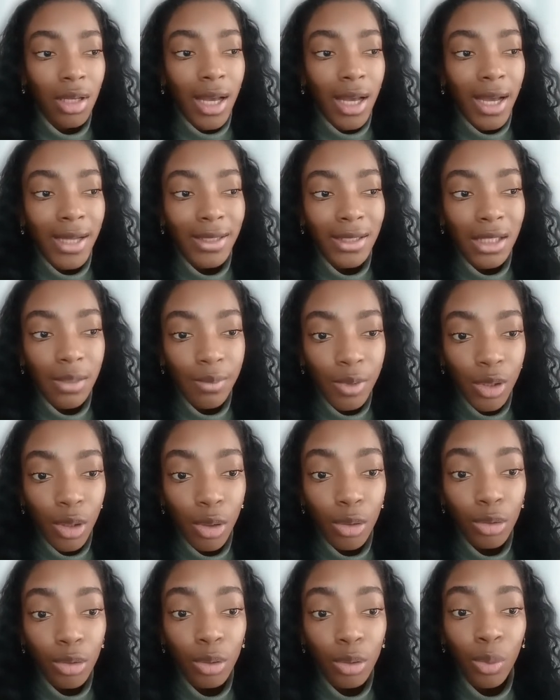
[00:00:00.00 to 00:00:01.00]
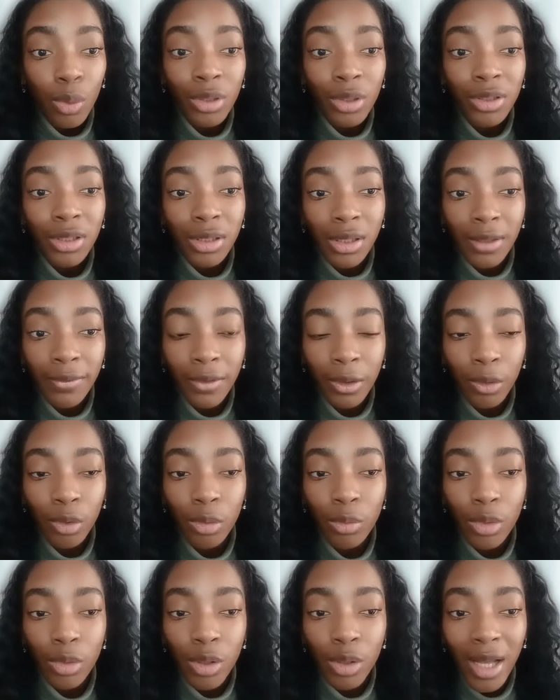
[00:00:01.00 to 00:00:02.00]
I tiptoed toward the living
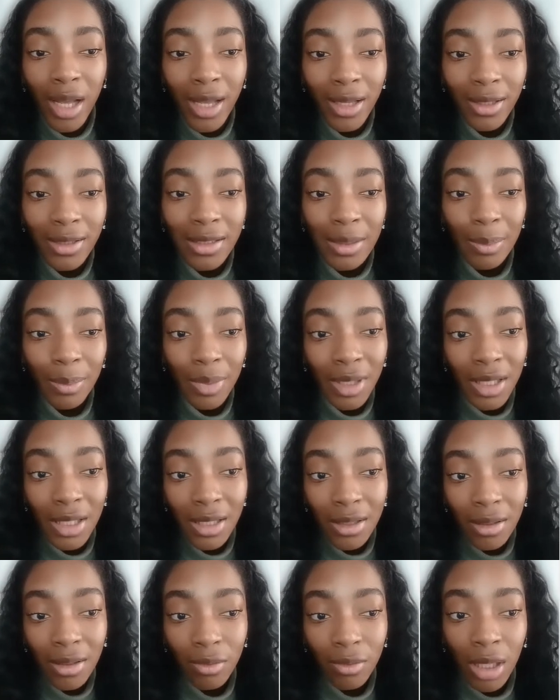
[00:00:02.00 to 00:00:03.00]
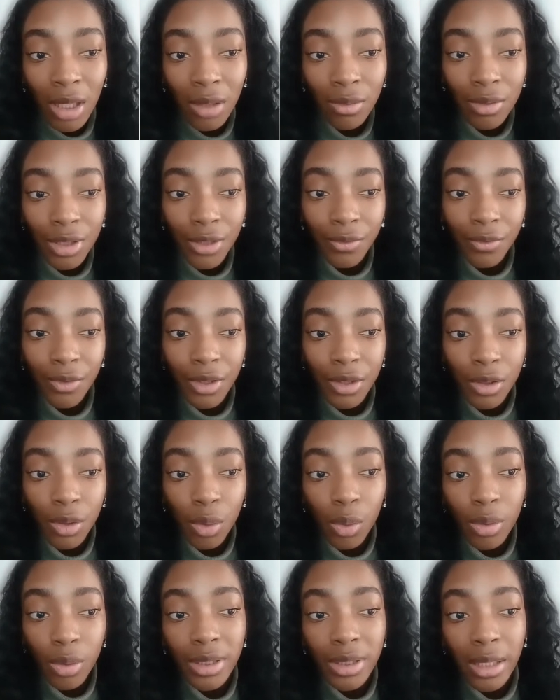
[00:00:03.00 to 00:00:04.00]
room, trying to peek around different
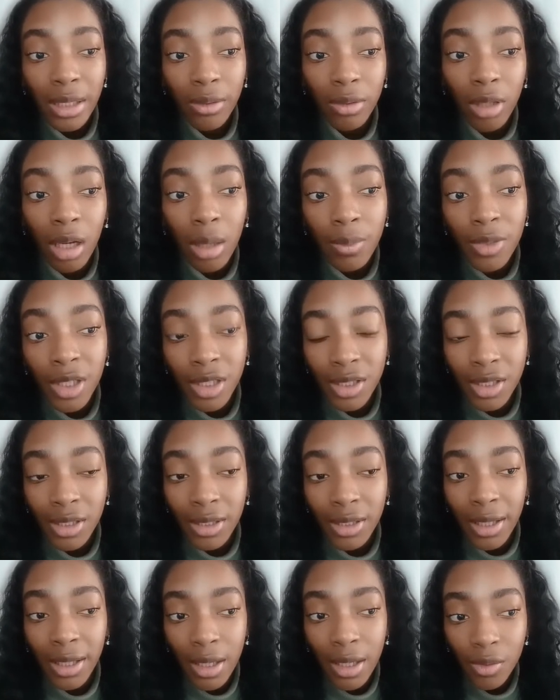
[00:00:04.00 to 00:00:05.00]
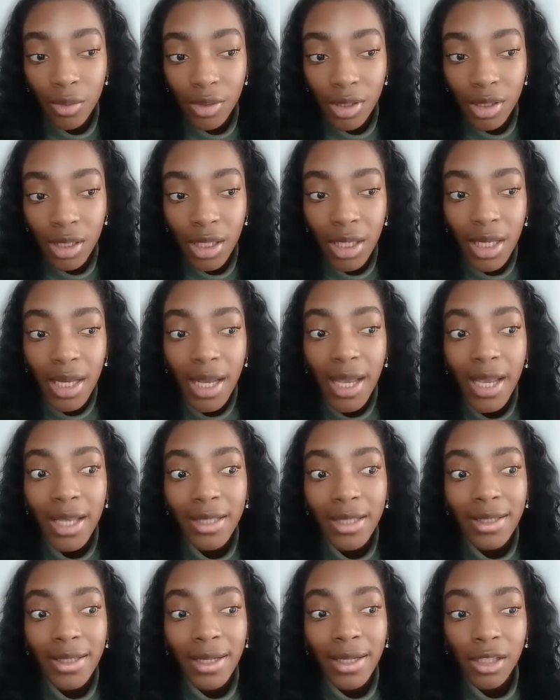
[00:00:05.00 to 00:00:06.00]
torn down objects in the house,
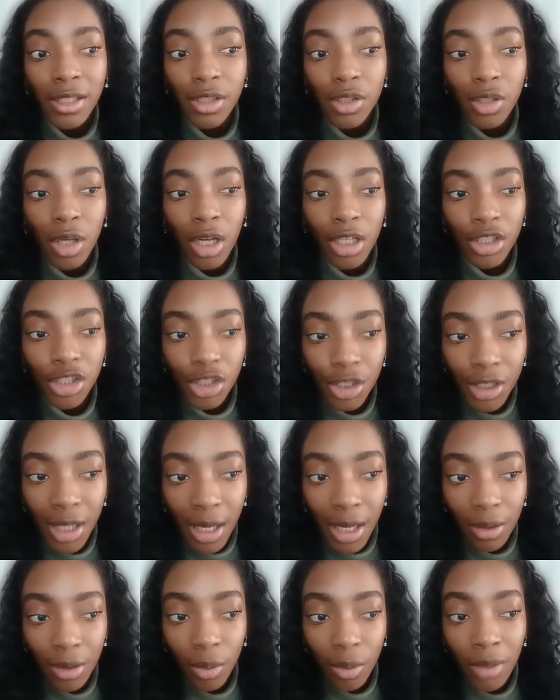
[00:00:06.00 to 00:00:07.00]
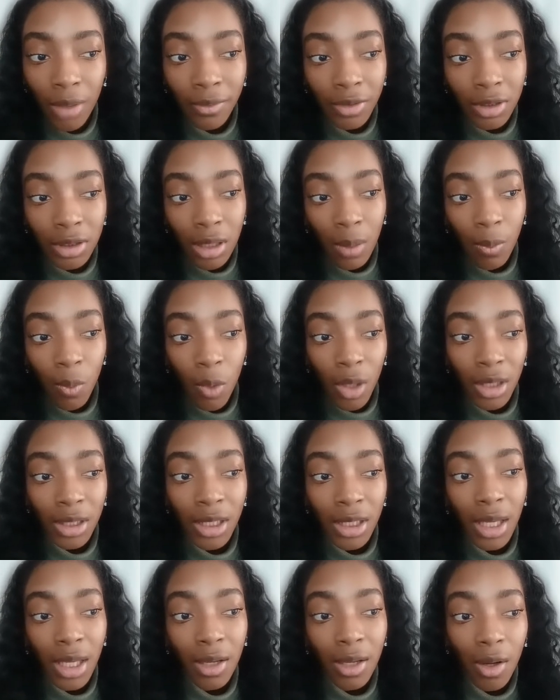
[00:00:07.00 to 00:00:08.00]
and then I saw a shadow of someone
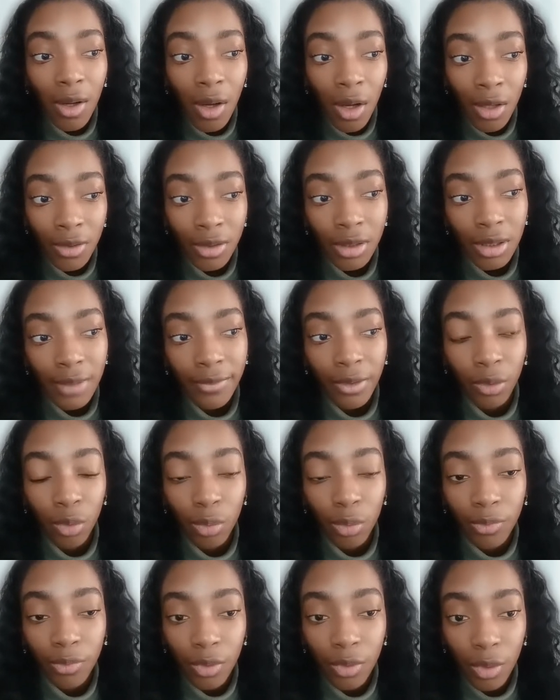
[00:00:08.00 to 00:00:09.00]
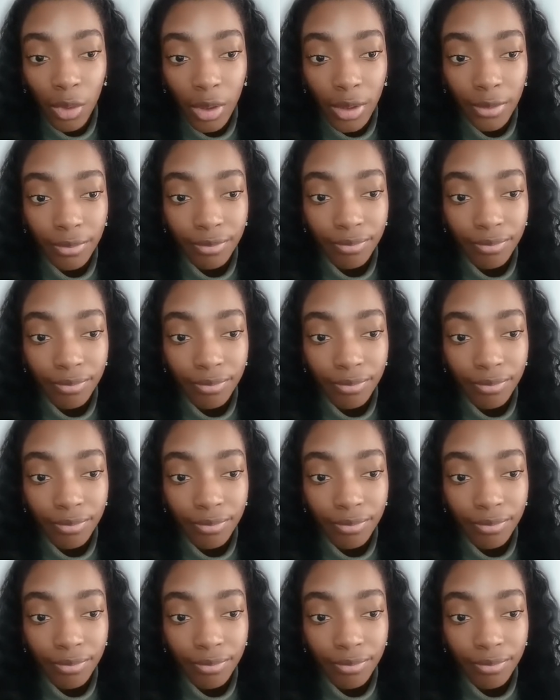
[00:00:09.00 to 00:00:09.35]
on the living room floor.